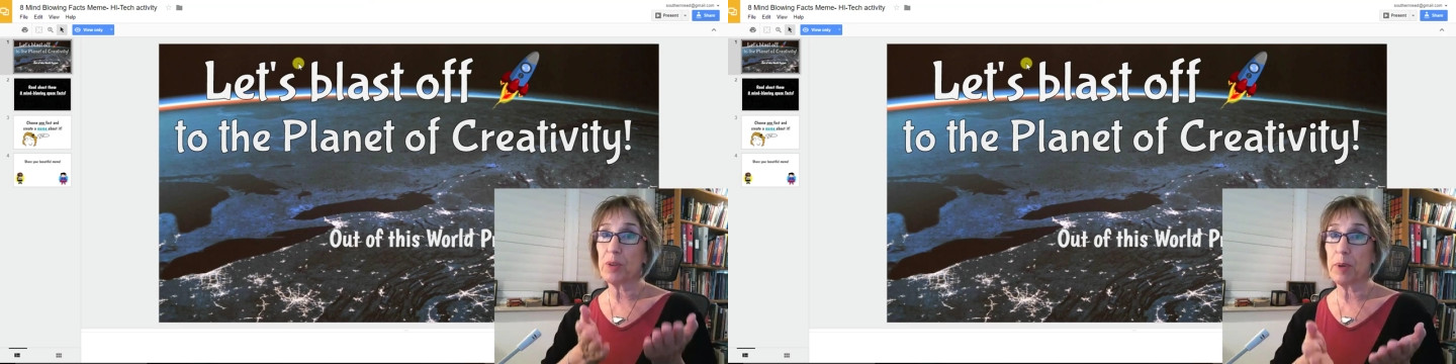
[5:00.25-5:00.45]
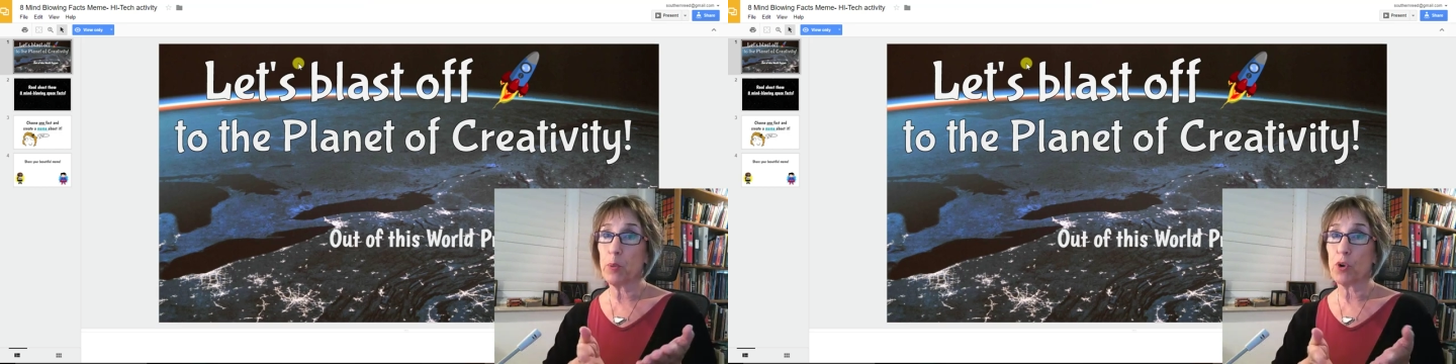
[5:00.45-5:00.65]

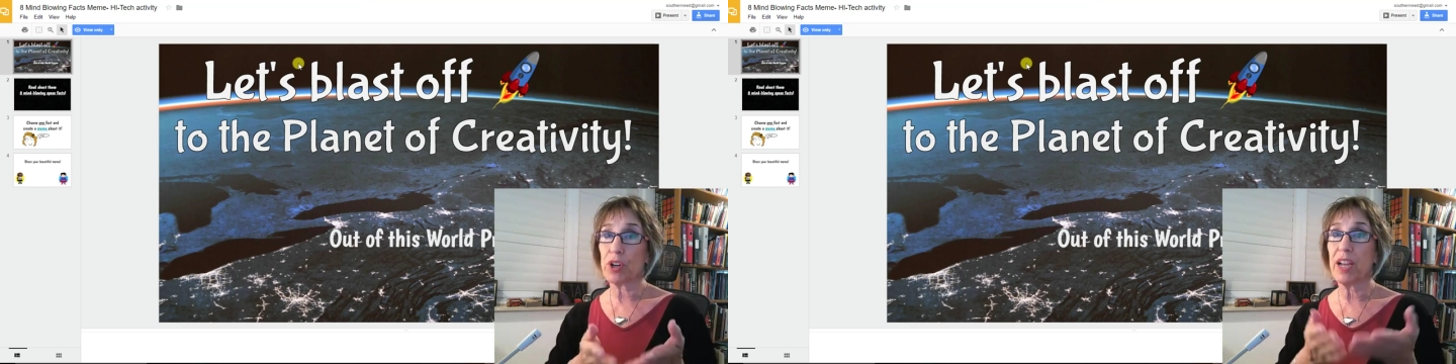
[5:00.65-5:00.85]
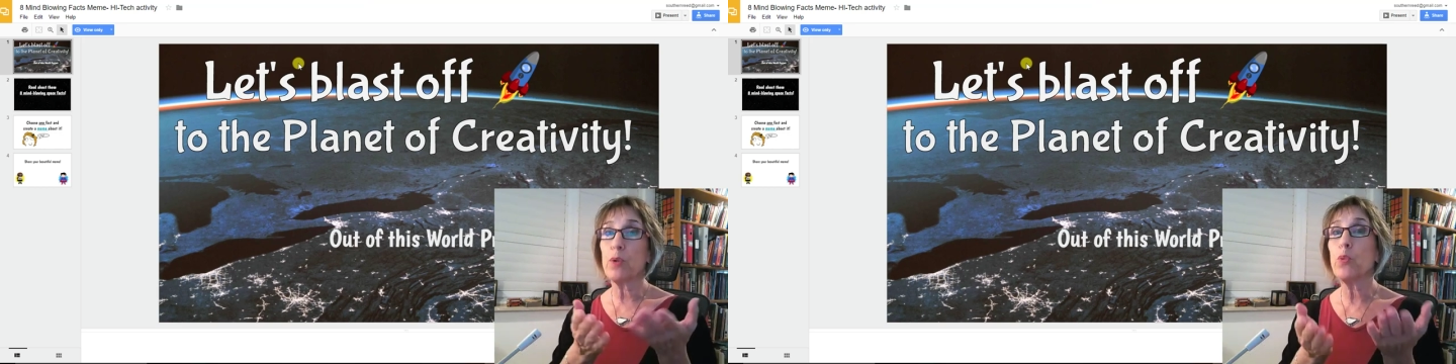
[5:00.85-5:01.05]
to be
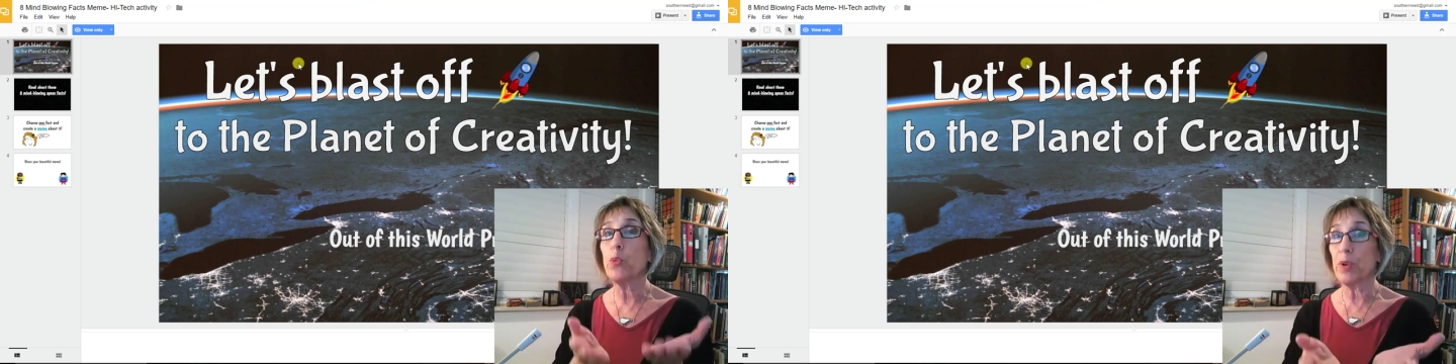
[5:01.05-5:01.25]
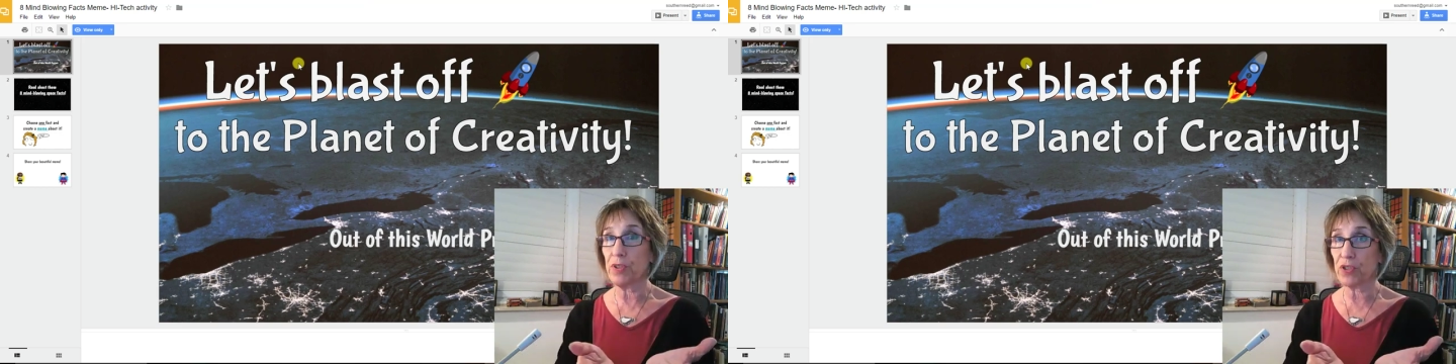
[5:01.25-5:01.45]
working
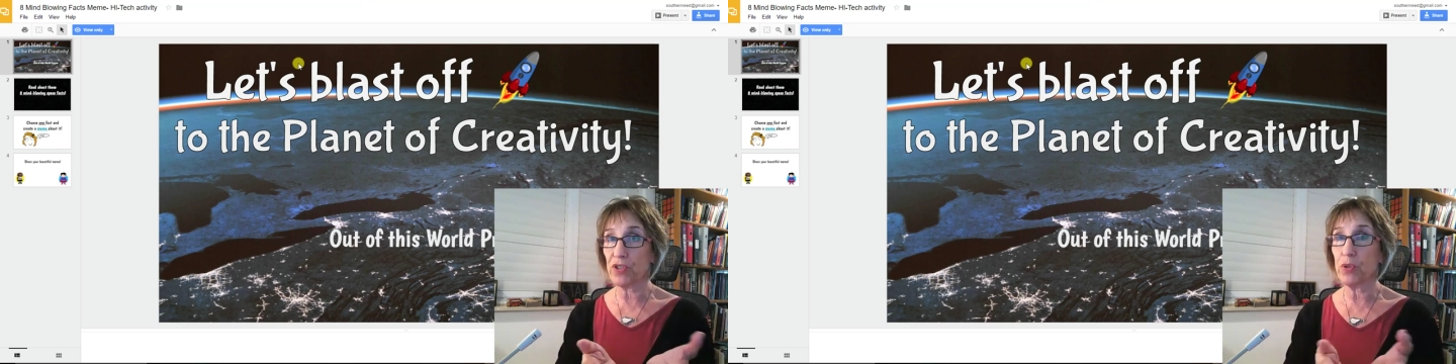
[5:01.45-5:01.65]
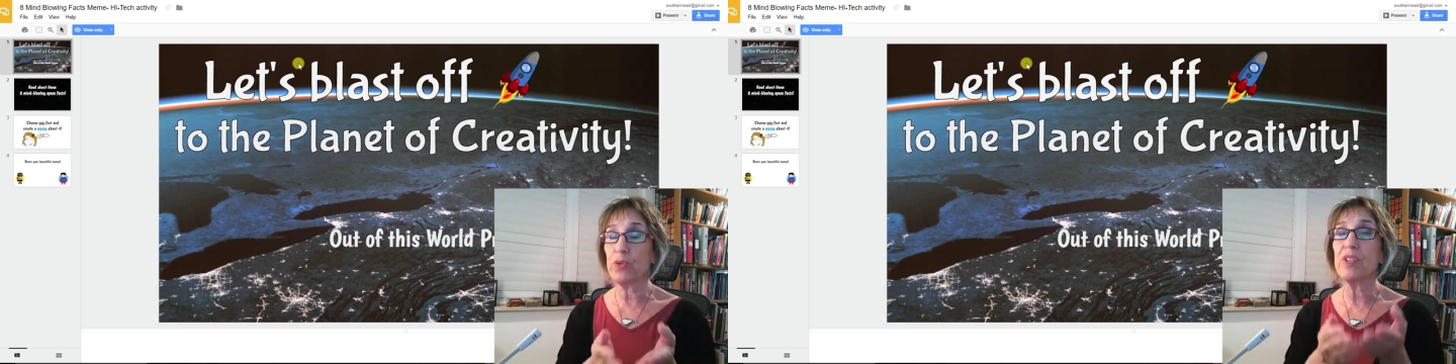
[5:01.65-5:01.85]
with your
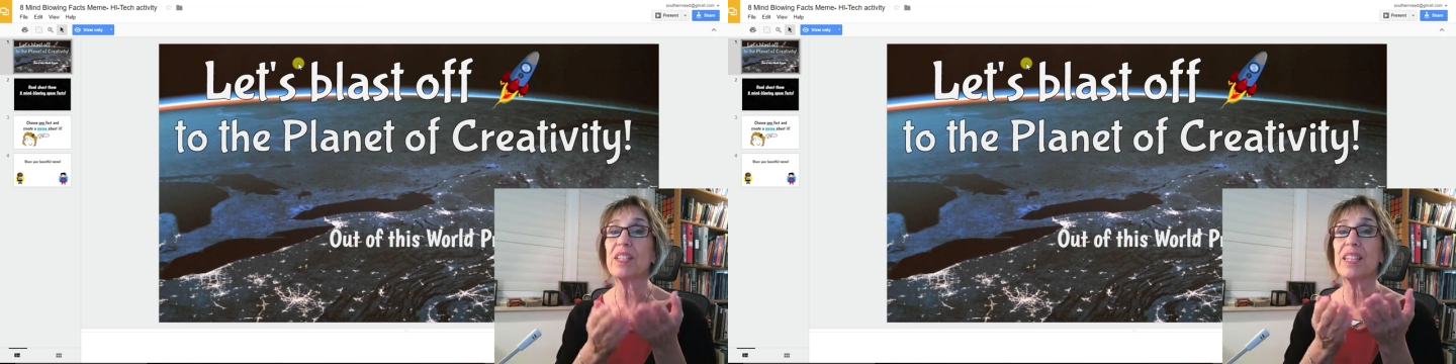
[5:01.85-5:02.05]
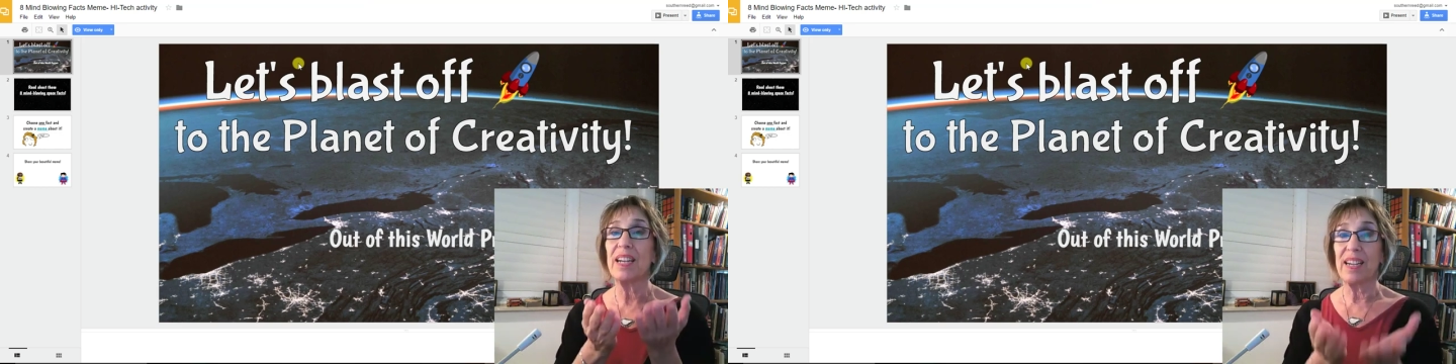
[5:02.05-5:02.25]

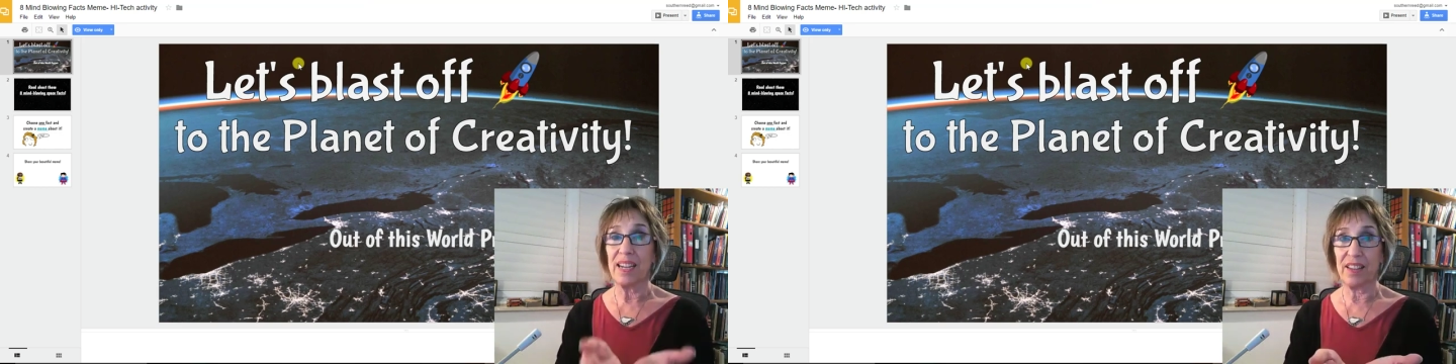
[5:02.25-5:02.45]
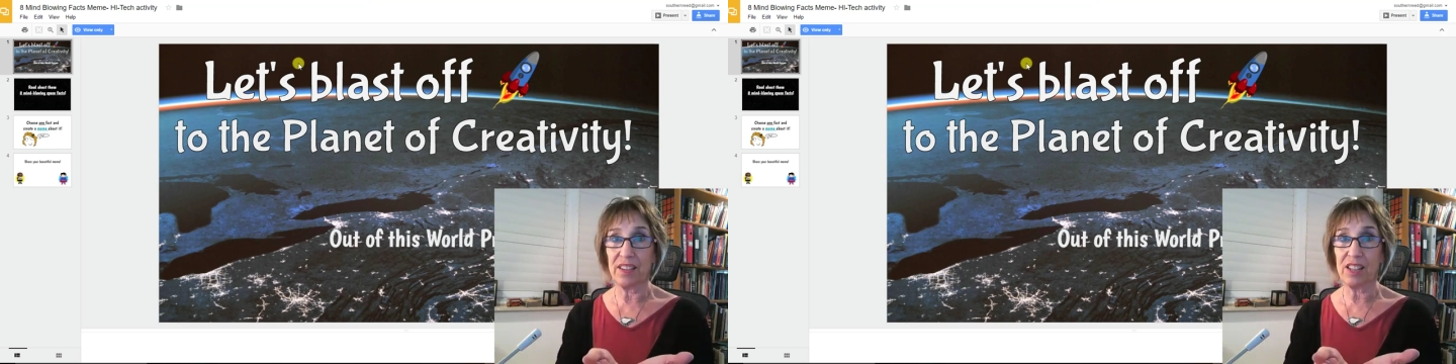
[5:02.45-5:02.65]
students
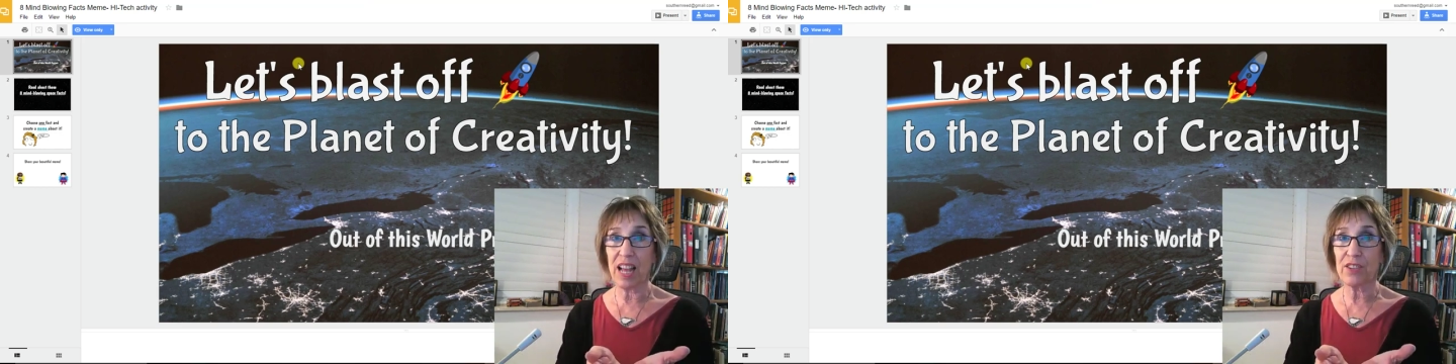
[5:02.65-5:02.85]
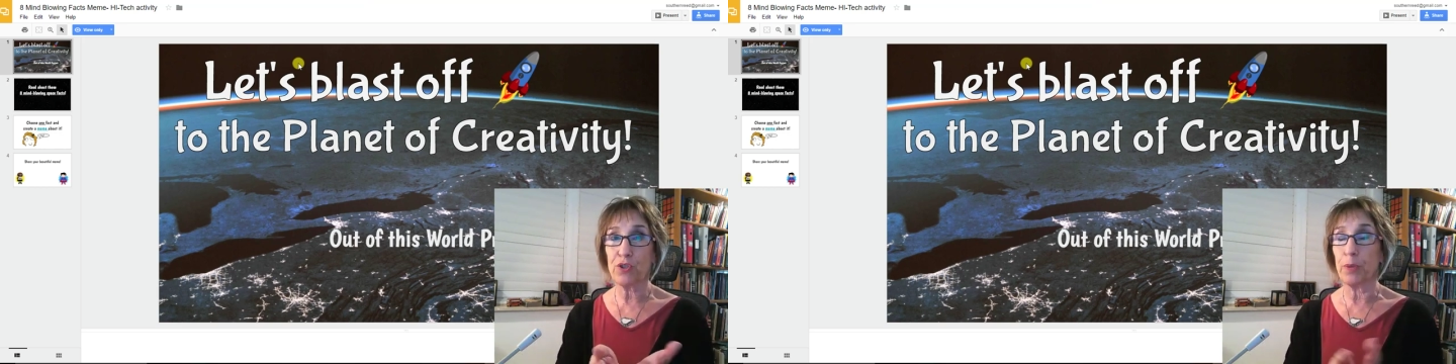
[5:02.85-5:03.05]
in the
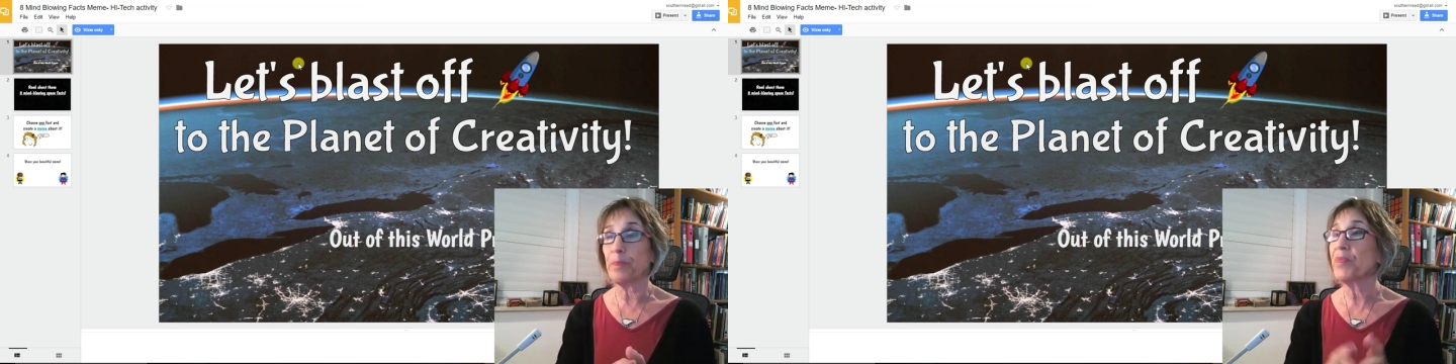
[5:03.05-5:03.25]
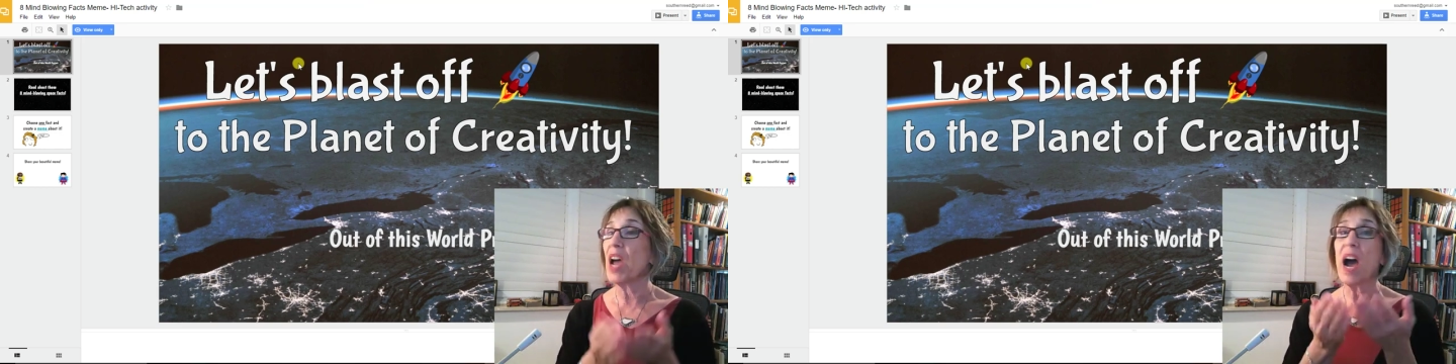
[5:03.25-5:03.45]

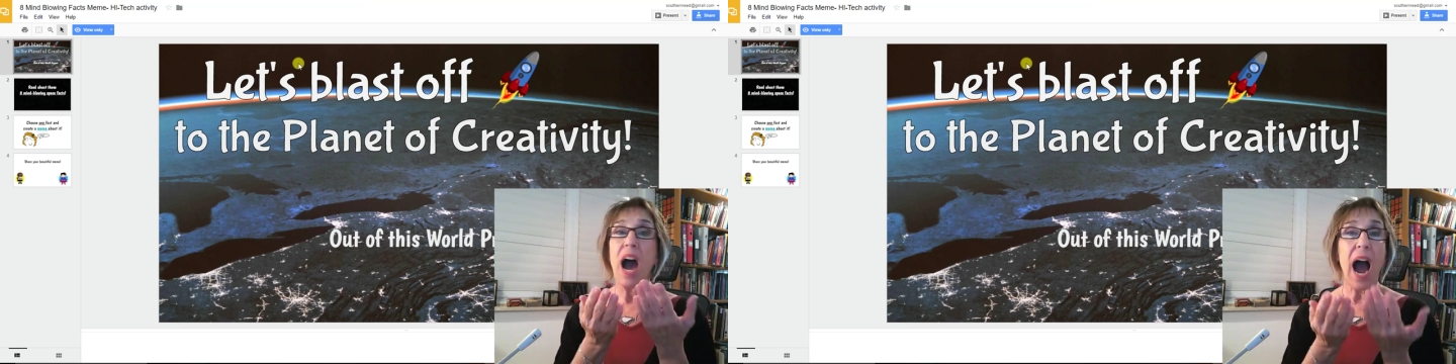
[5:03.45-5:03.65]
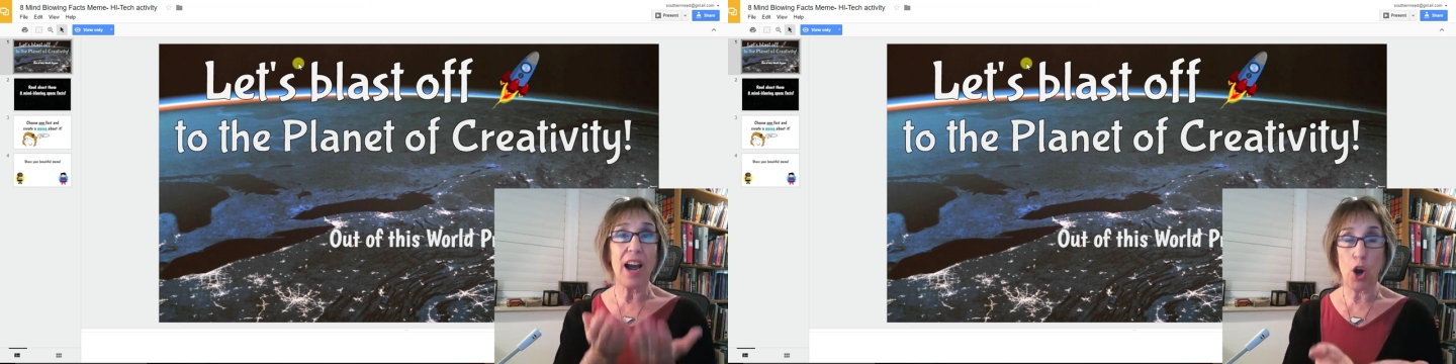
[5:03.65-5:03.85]
classroom. I